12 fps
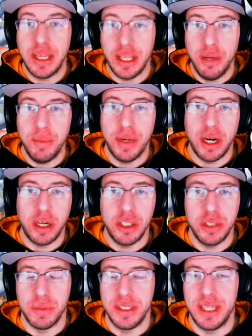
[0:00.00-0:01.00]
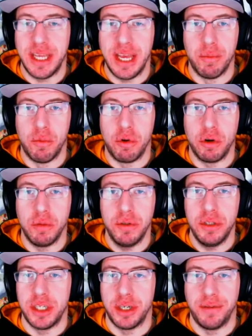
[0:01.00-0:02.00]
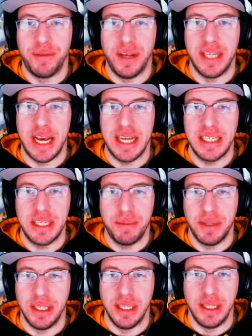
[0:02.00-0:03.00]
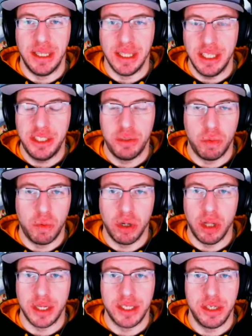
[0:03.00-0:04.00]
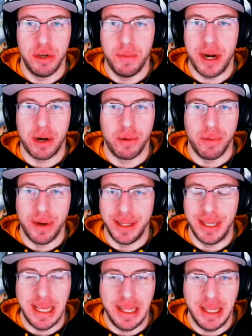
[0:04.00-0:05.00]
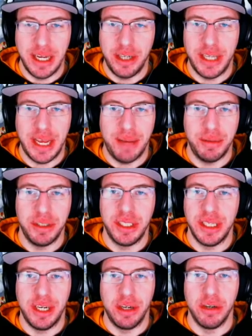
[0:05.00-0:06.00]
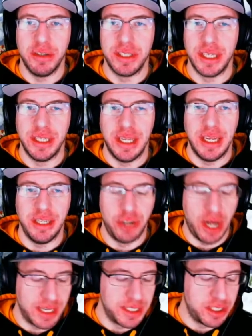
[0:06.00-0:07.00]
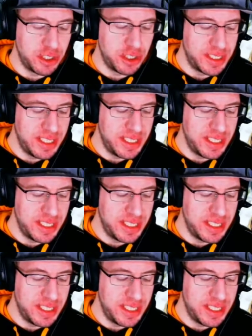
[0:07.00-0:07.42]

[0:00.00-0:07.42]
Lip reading: the human archers, once they get a moral boost, are fantastic, but the Lich warlocks, no matter what, their damage to heroes and dragons are just